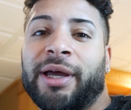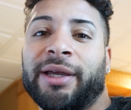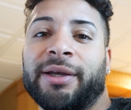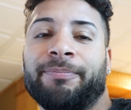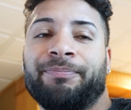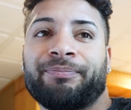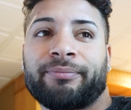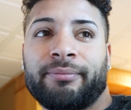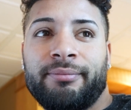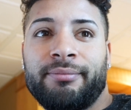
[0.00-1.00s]
like,
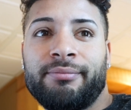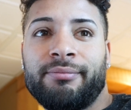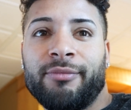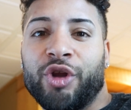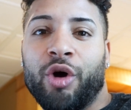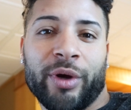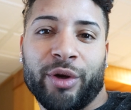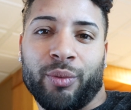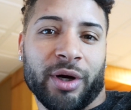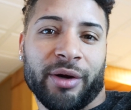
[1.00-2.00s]
know what
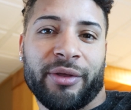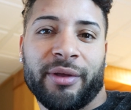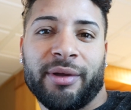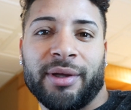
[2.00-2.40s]
you're worth.